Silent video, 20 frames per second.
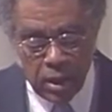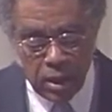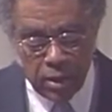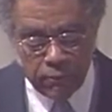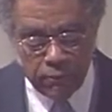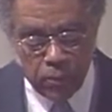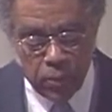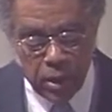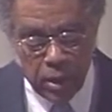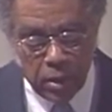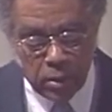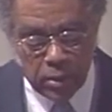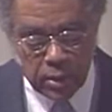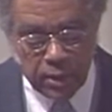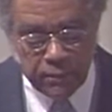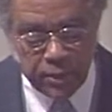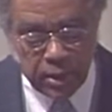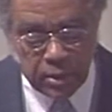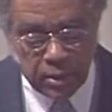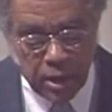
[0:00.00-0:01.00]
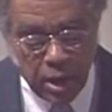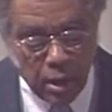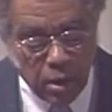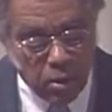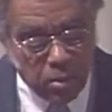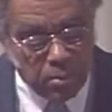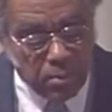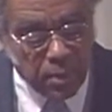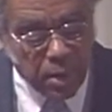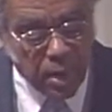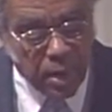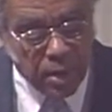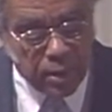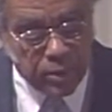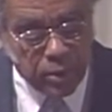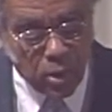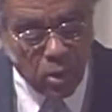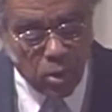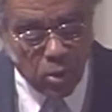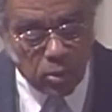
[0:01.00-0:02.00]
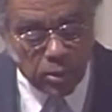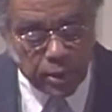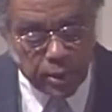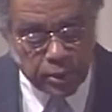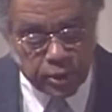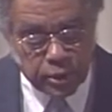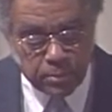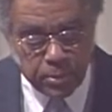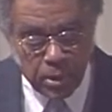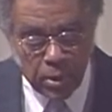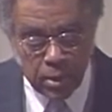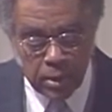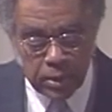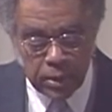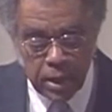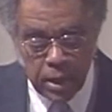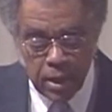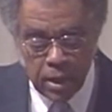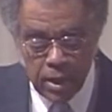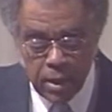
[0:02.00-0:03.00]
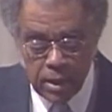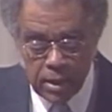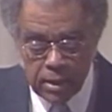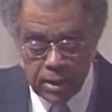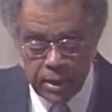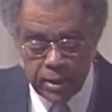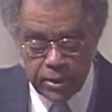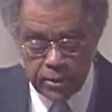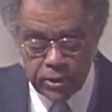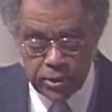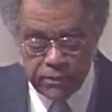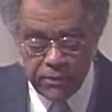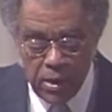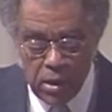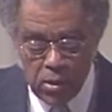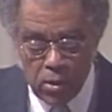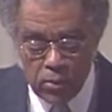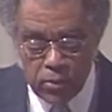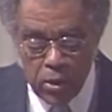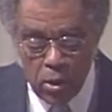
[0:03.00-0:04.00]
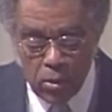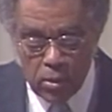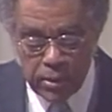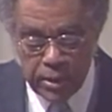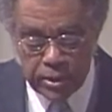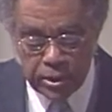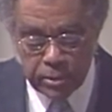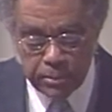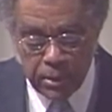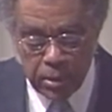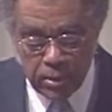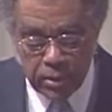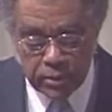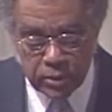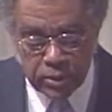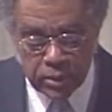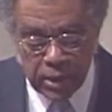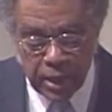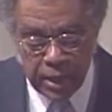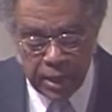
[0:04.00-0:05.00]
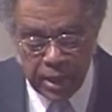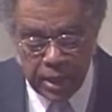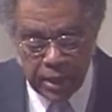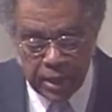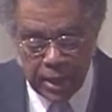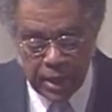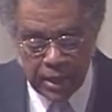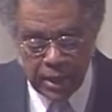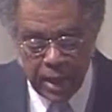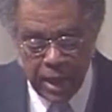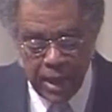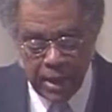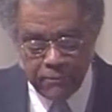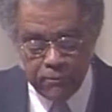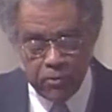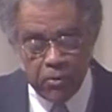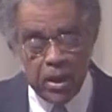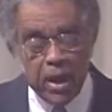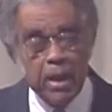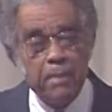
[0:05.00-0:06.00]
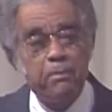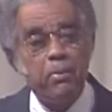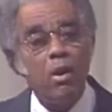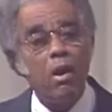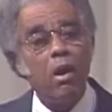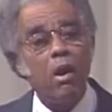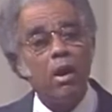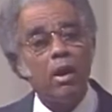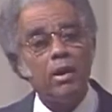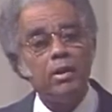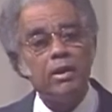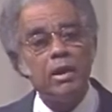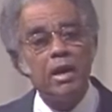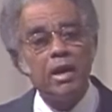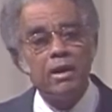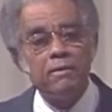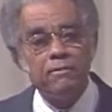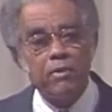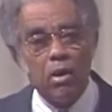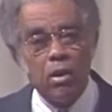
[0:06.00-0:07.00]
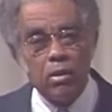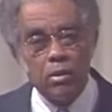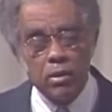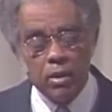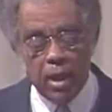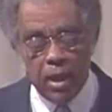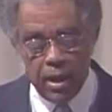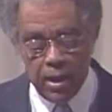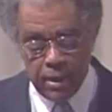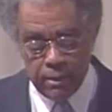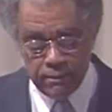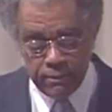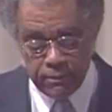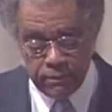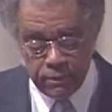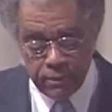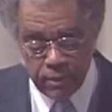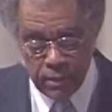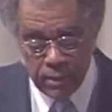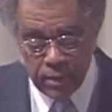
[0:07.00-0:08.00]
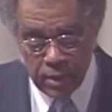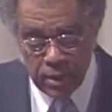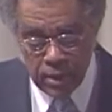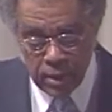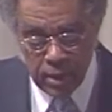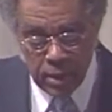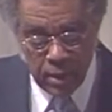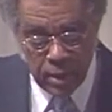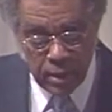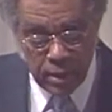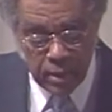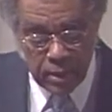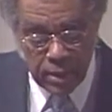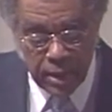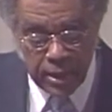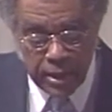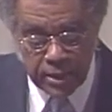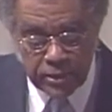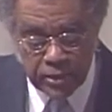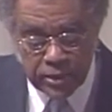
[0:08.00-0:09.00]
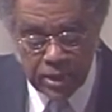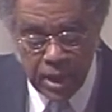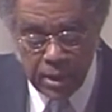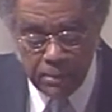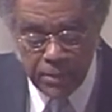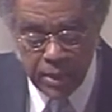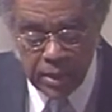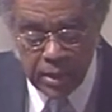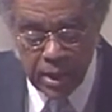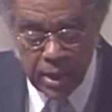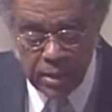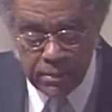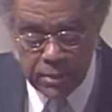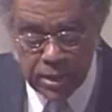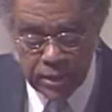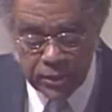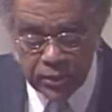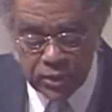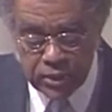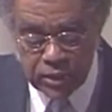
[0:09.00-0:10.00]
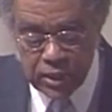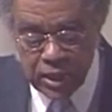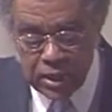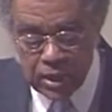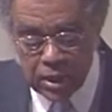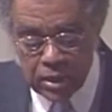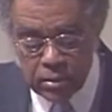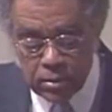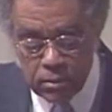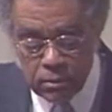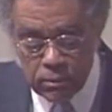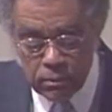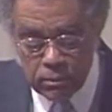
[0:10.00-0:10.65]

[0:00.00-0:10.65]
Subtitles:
If we are living now by the Holy Spirit, let us follow the Holy Spirit's leading in every part of our life. Let us not become conceited